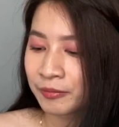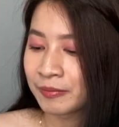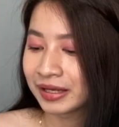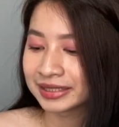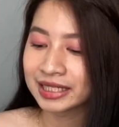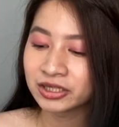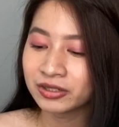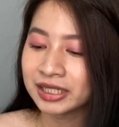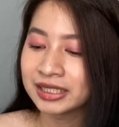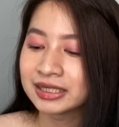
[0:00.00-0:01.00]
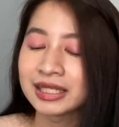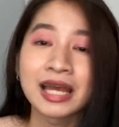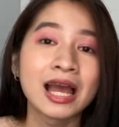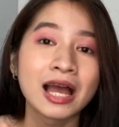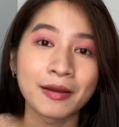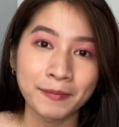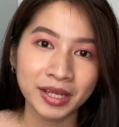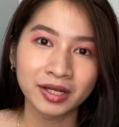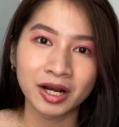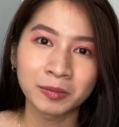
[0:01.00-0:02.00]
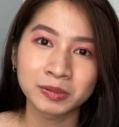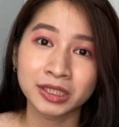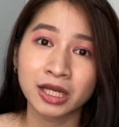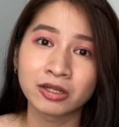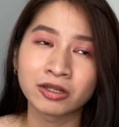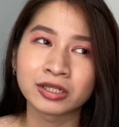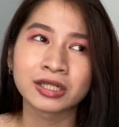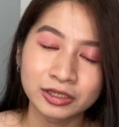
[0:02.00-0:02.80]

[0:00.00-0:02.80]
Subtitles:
accessories, makeups, ganun.